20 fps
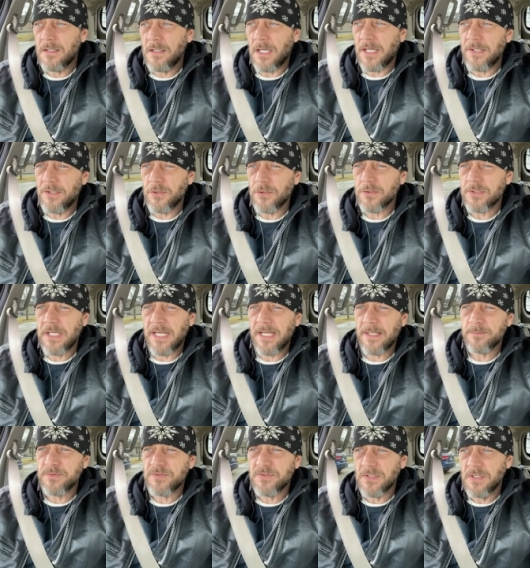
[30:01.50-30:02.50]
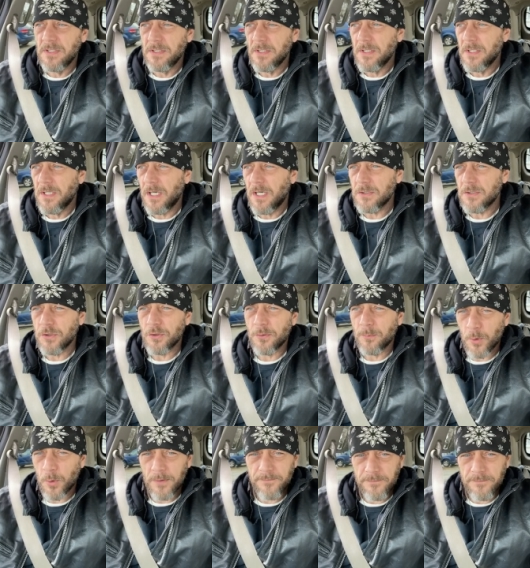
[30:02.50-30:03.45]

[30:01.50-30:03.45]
hear Gab's a little more